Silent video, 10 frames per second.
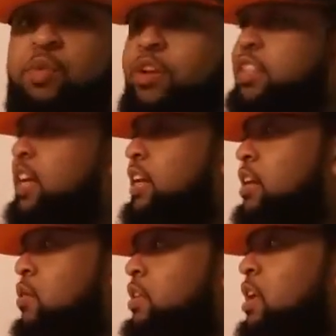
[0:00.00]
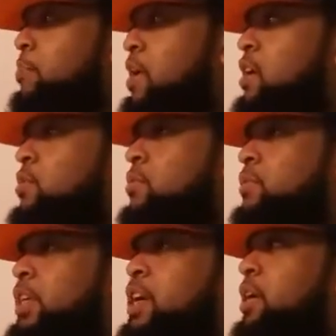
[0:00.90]
It was a worse hit than Odell
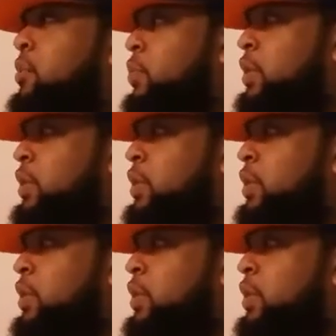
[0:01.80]
Beckham did